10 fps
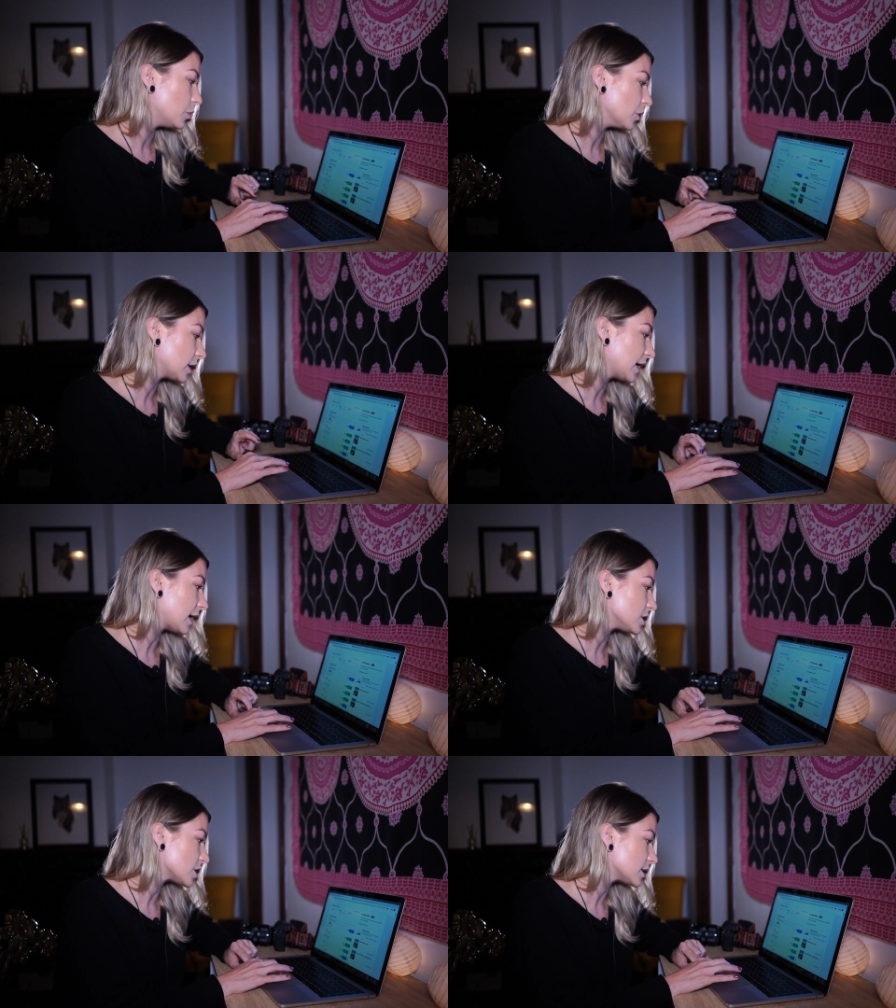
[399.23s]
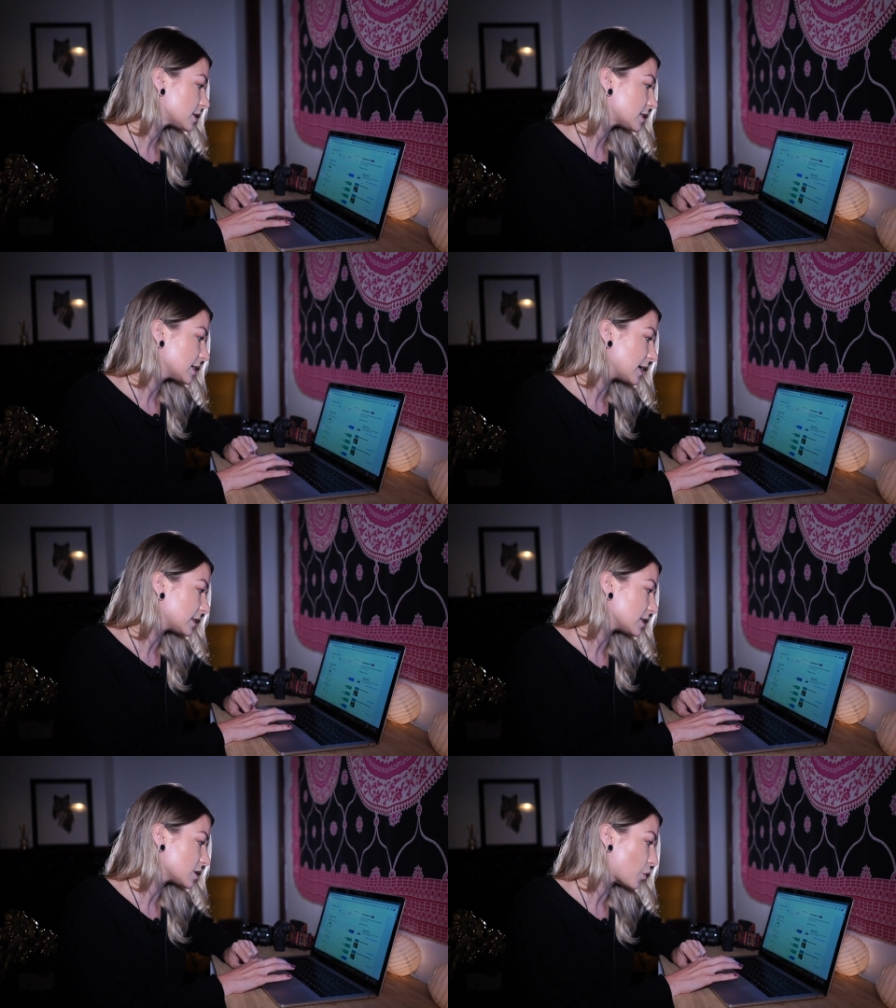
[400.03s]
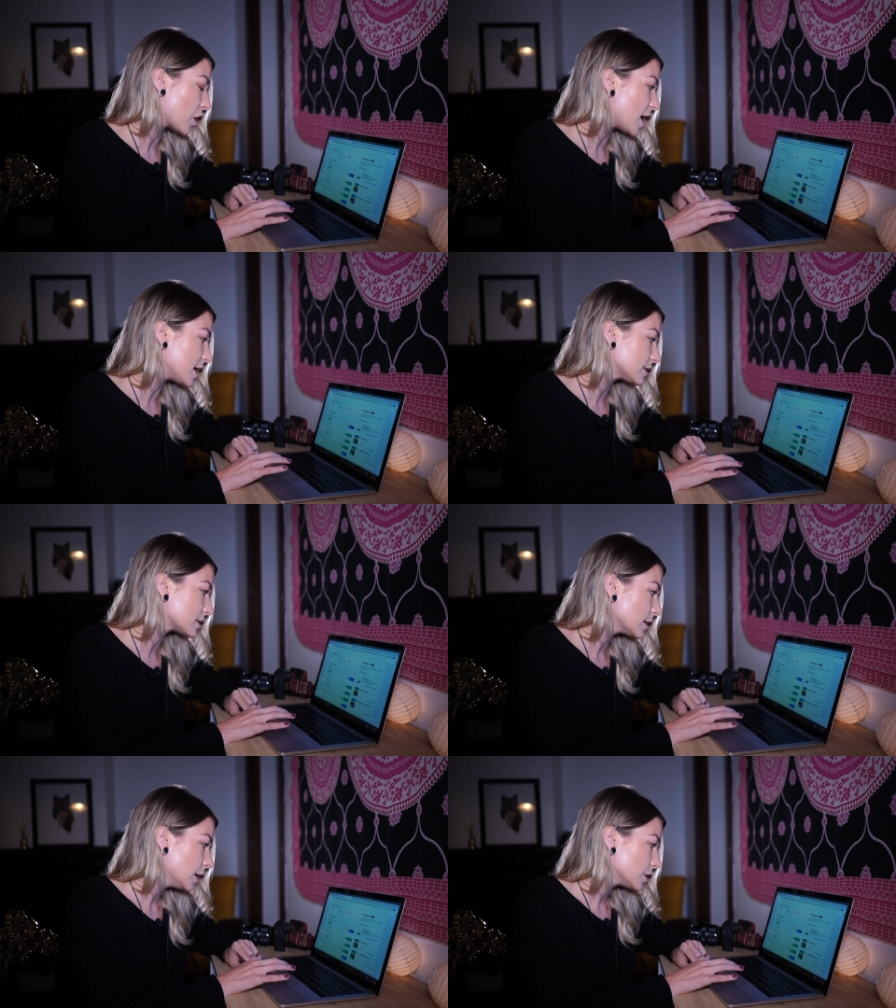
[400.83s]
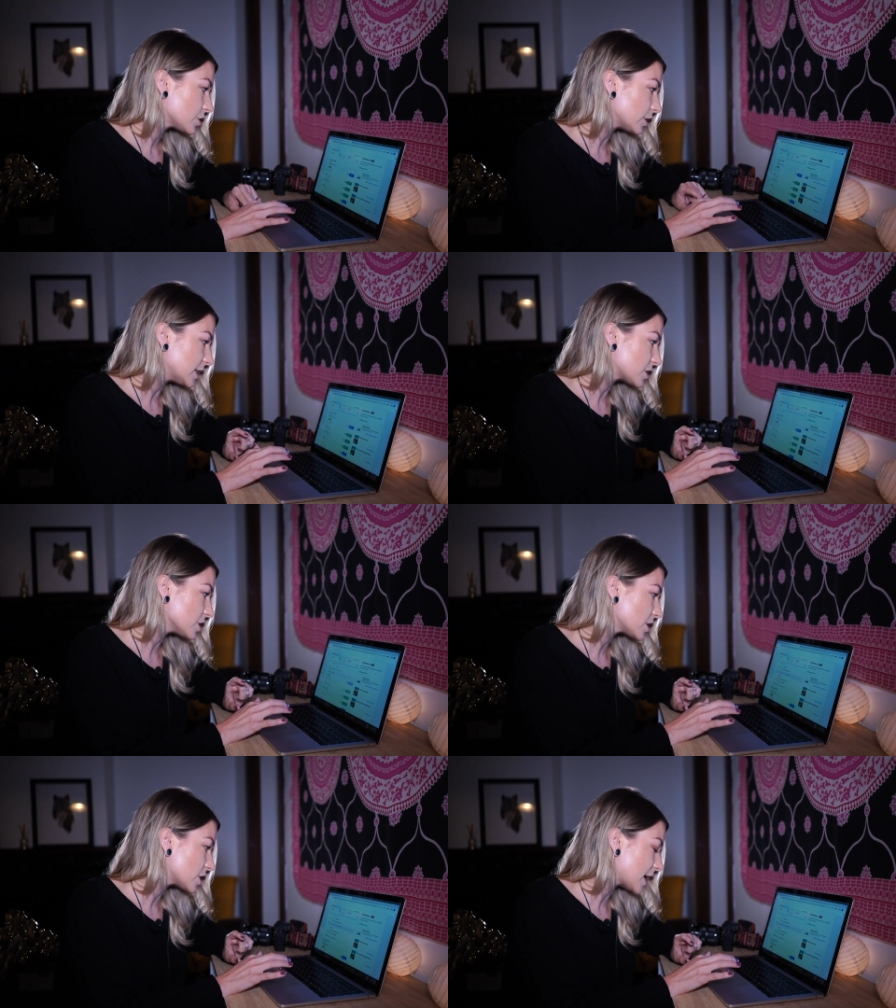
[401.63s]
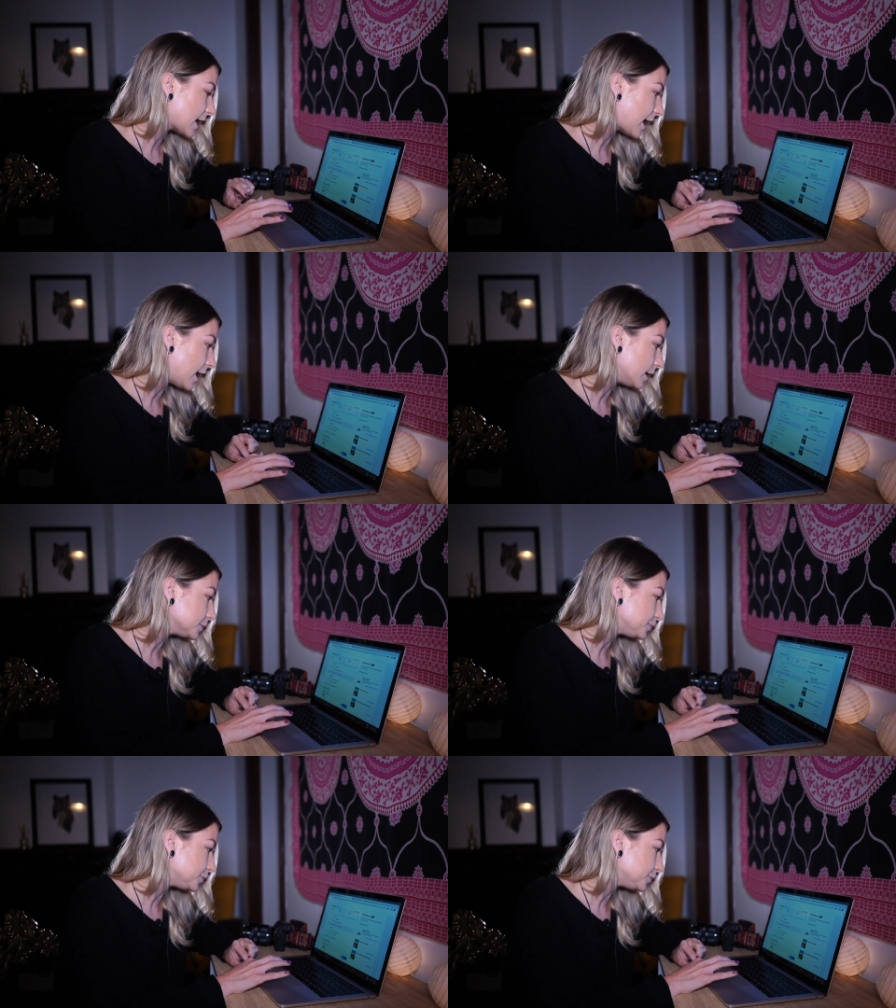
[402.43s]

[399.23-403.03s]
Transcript: booking agents to get this price. So let's just check out.